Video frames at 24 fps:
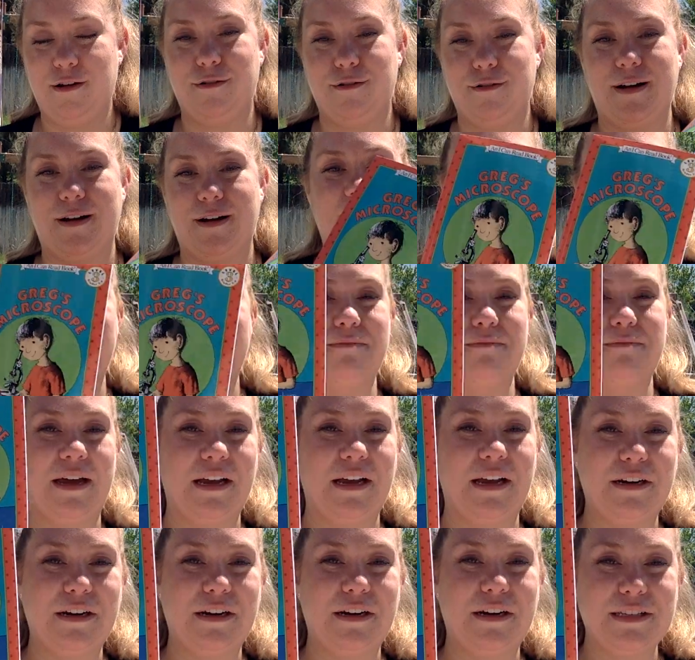Greg's
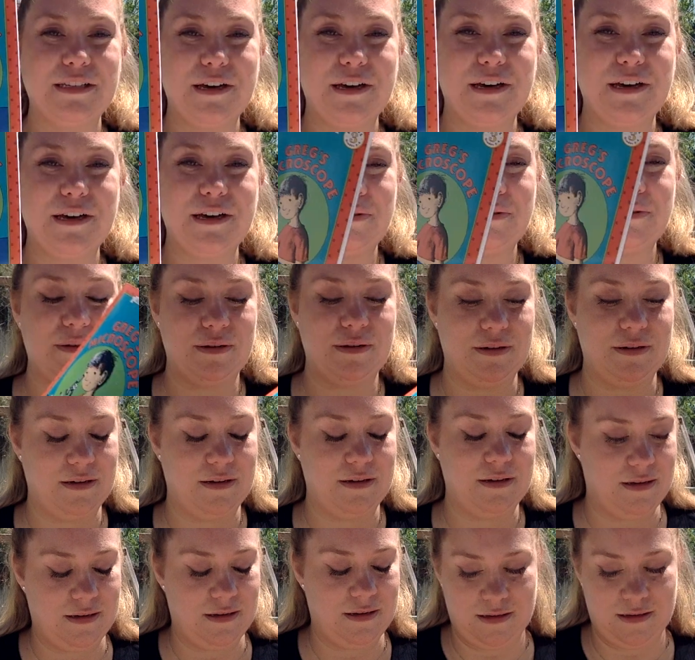microscope.
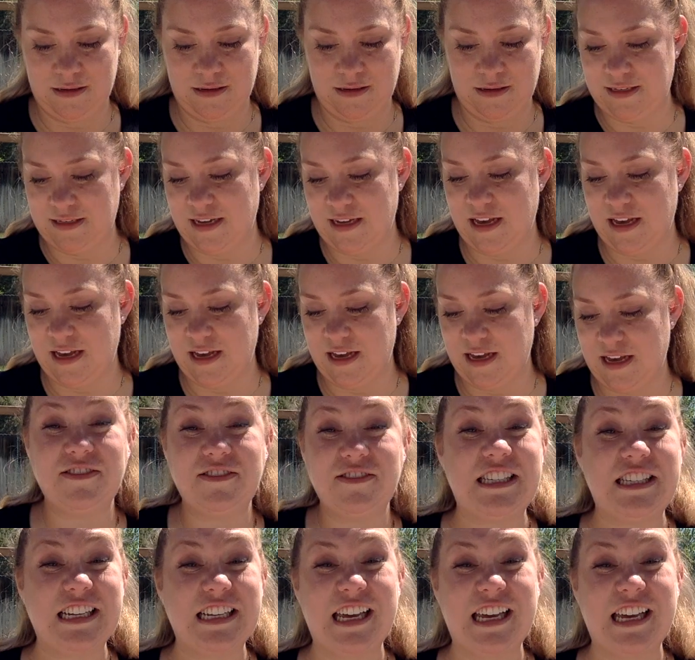I have
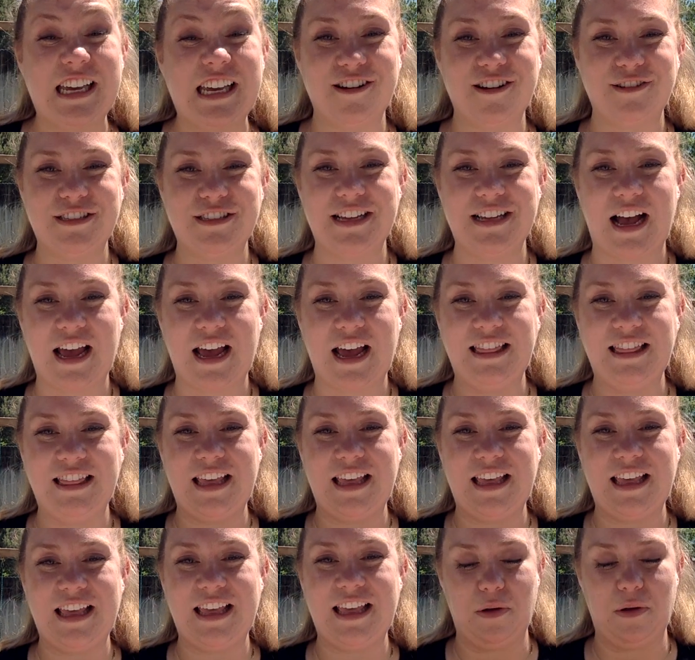sticky notes. I
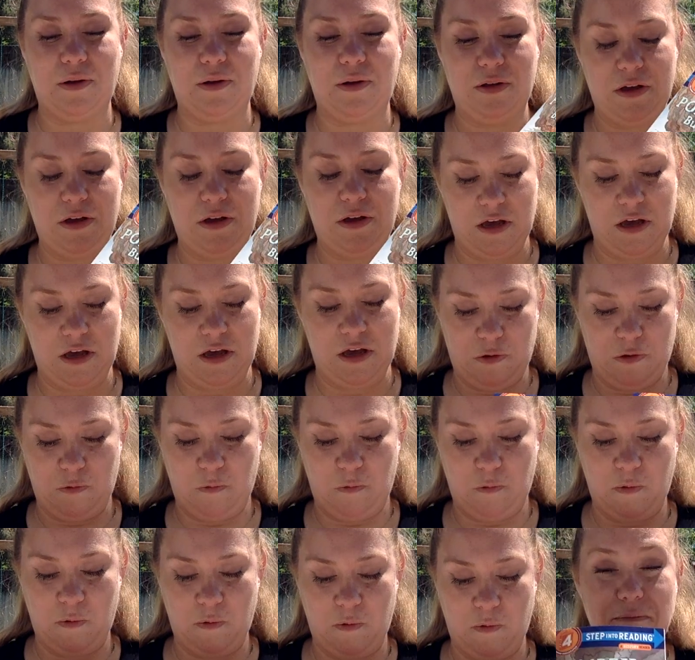label
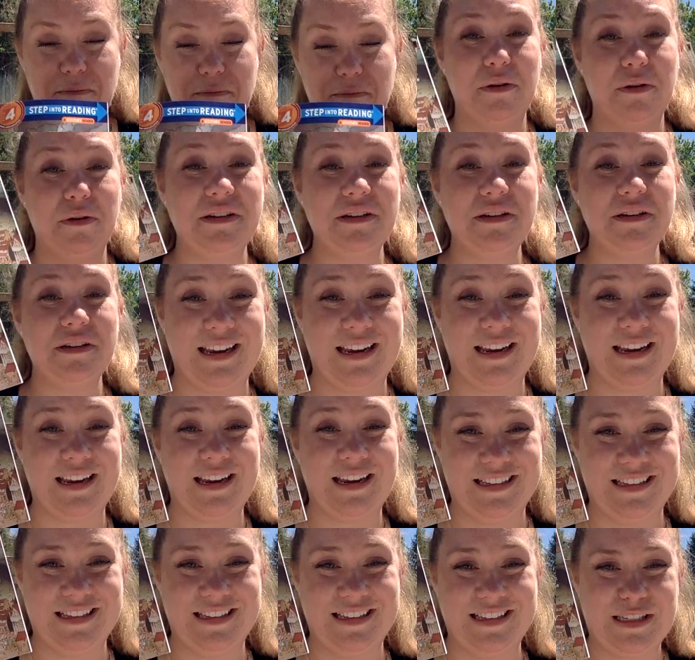what book it
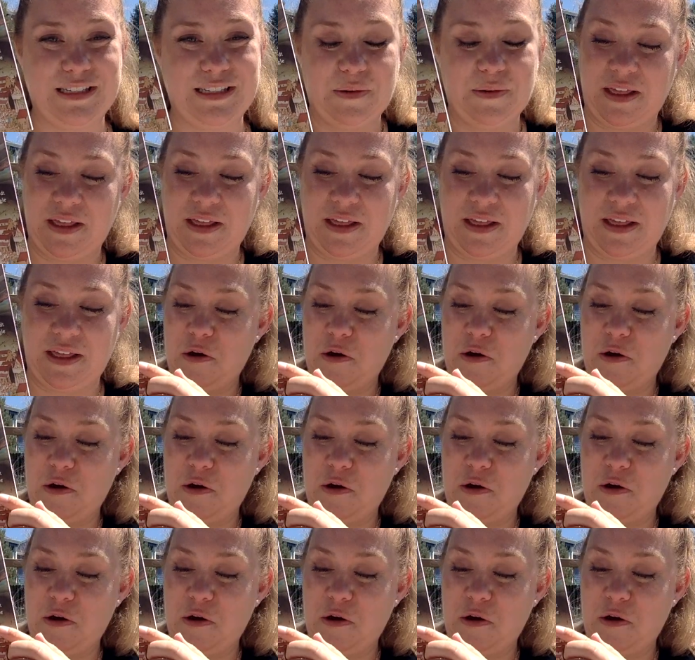is so that I